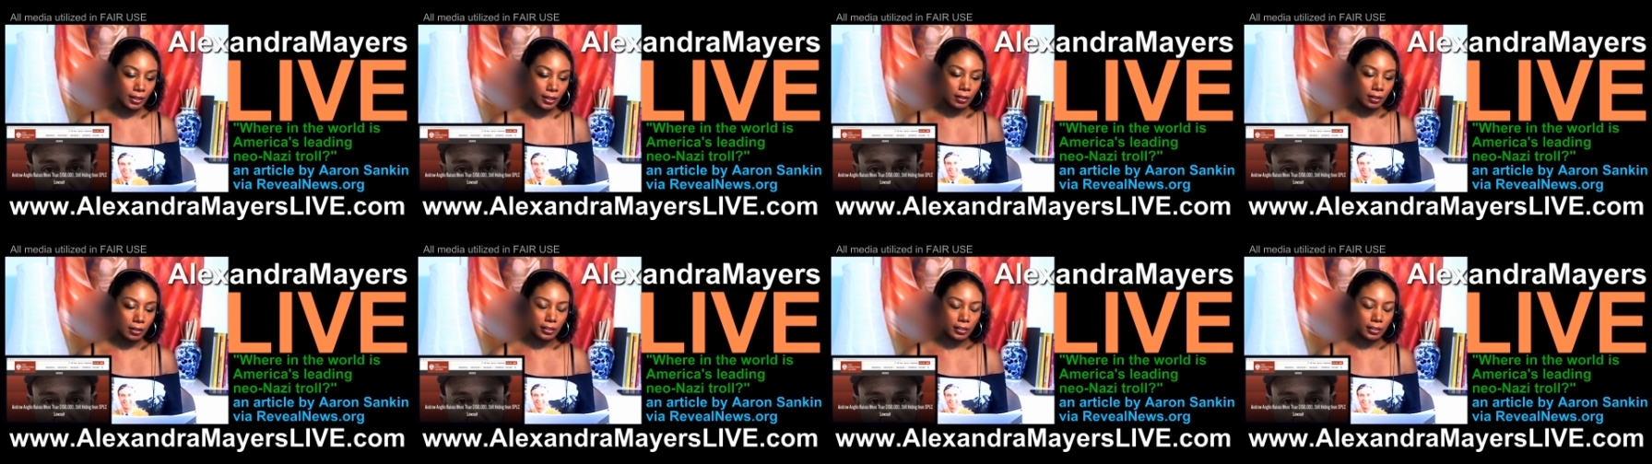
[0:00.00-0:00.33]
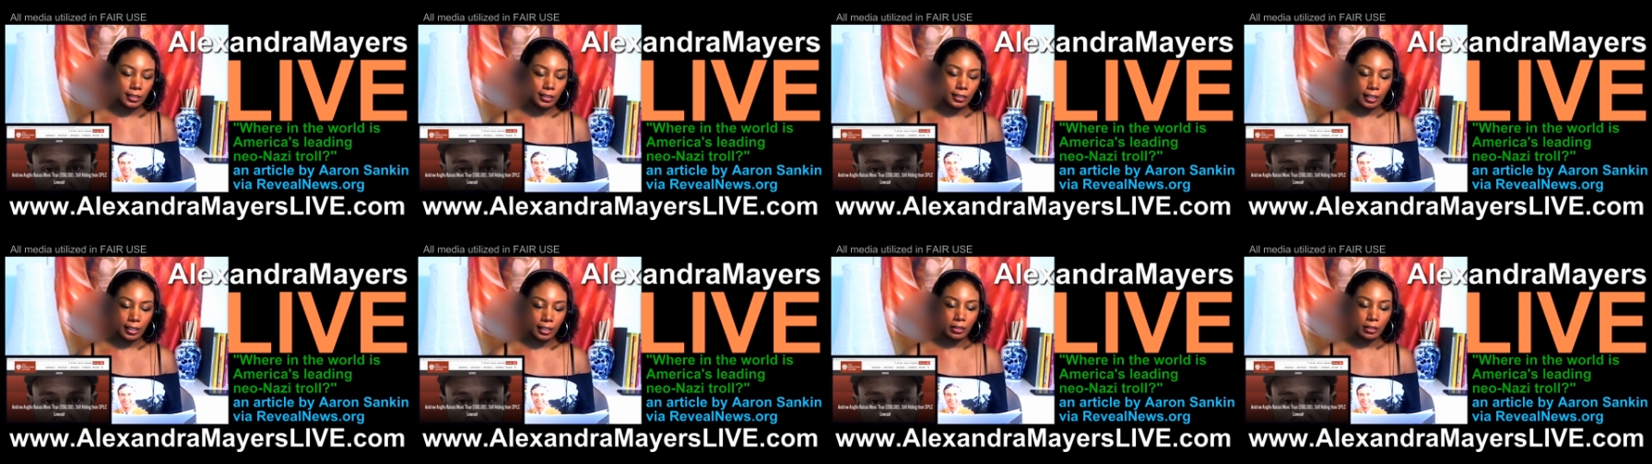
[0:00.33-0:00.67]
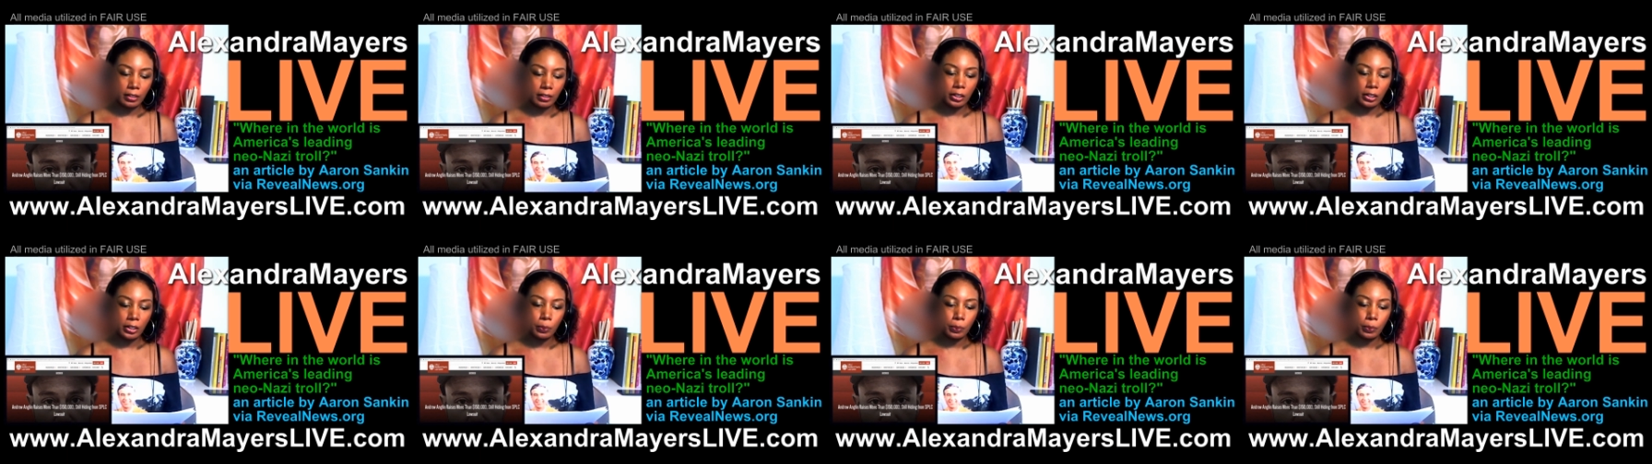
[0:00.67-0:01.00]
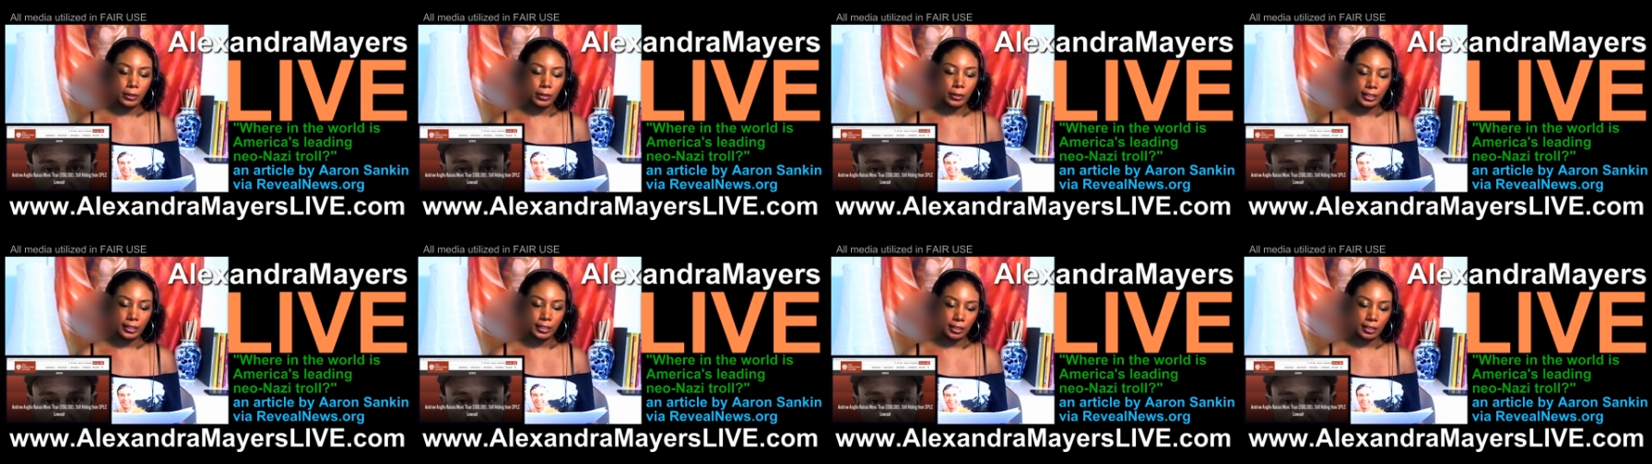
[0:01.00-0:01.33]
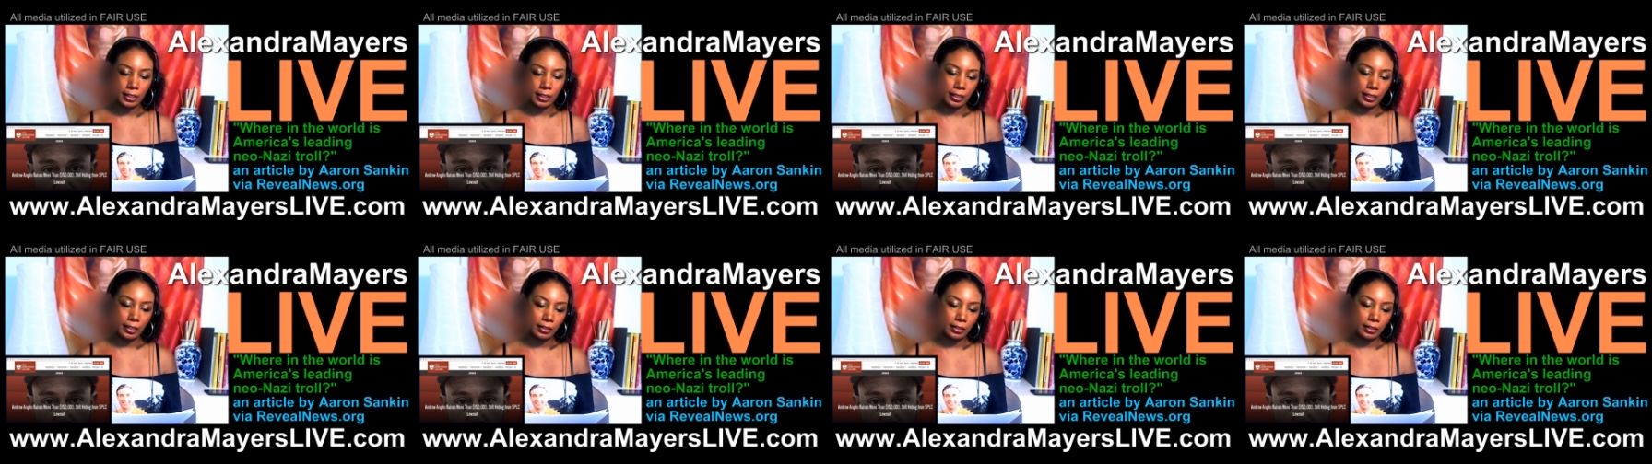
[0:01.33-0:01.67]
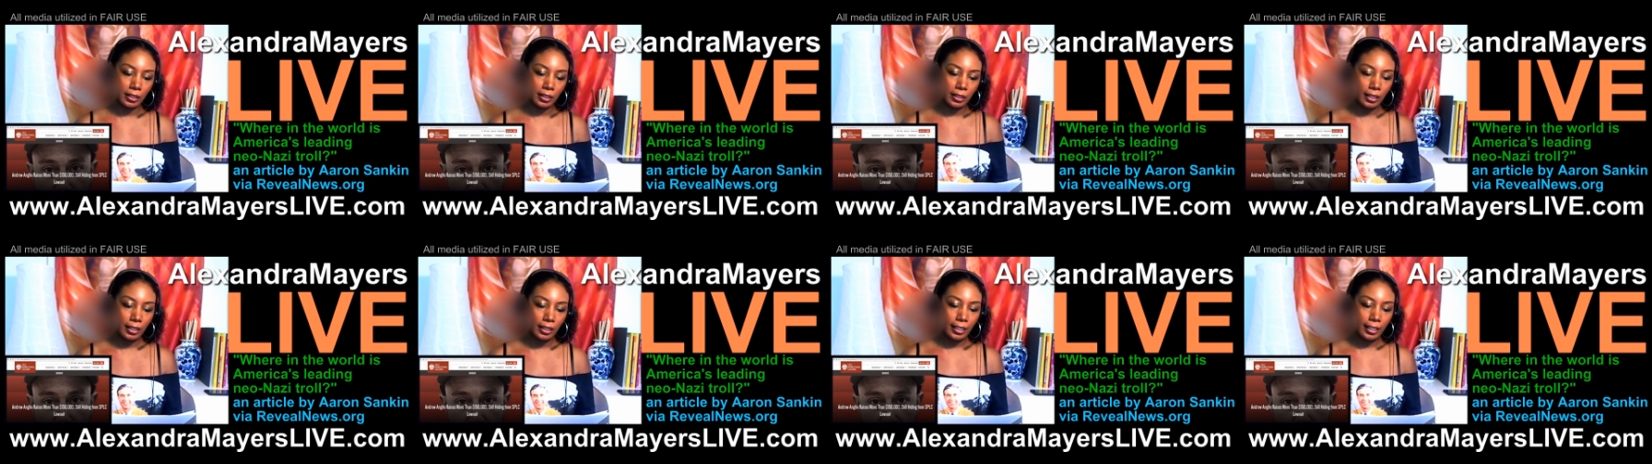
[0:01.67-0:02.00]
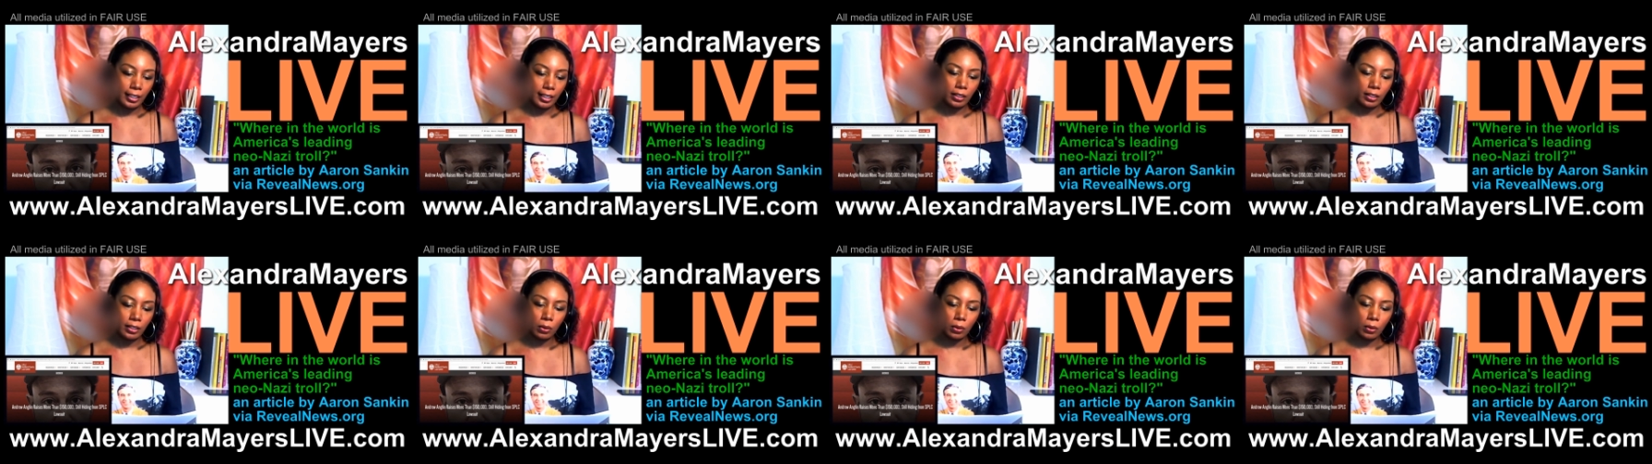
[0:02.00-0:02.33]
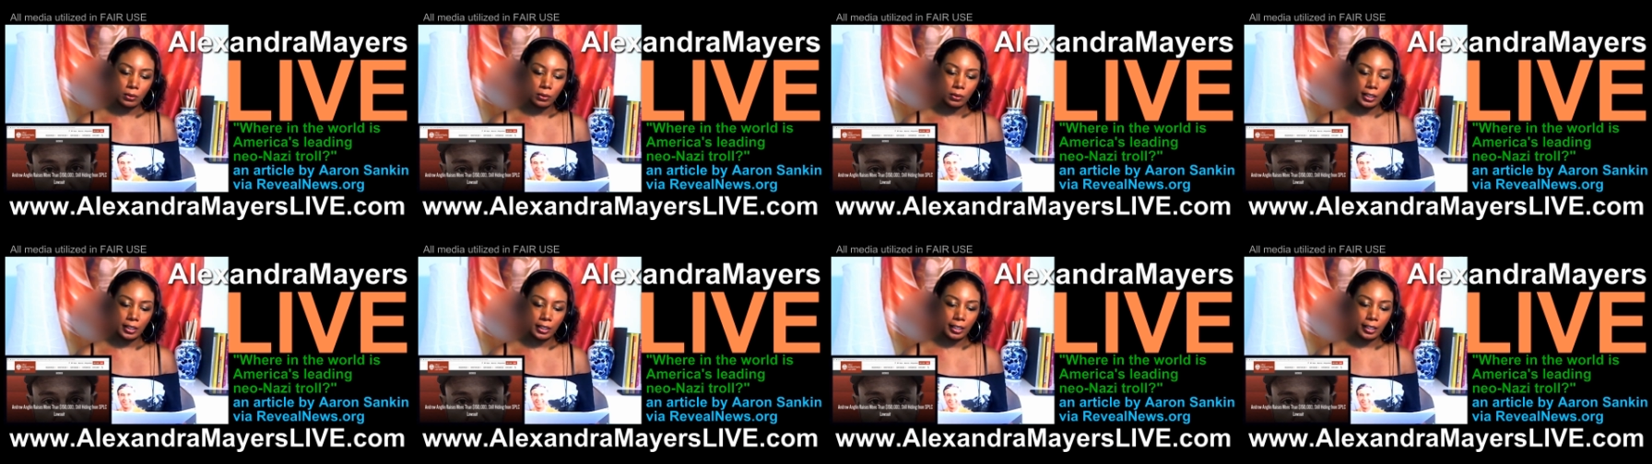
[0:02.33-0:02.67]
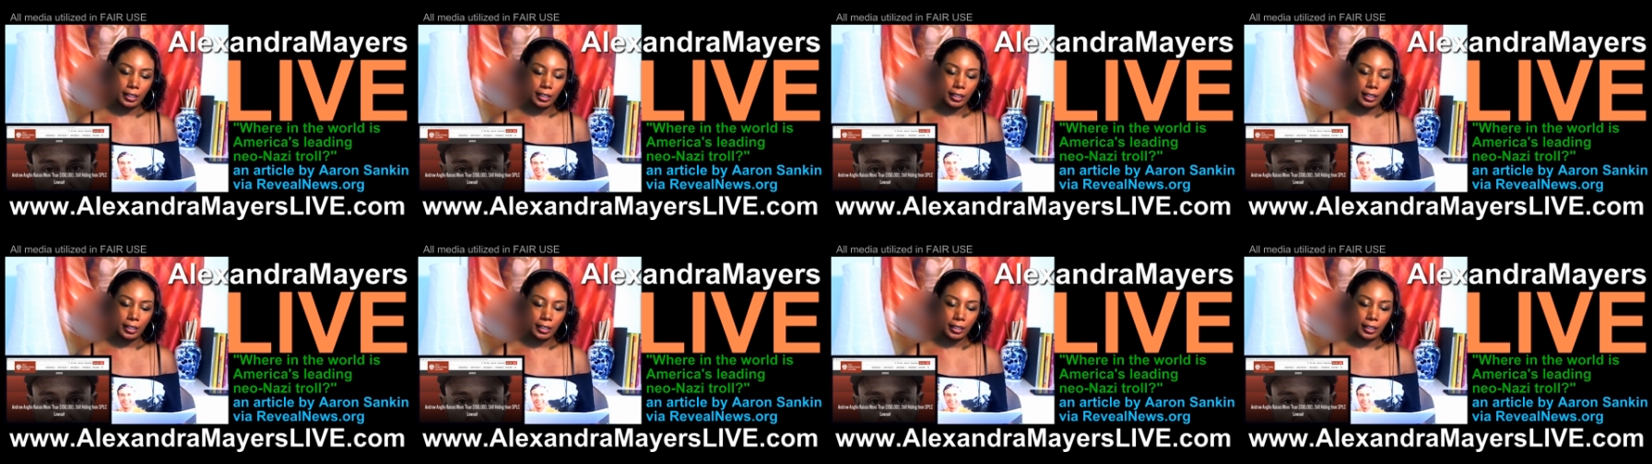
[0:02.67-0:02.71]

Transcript: could set a new precedent in holding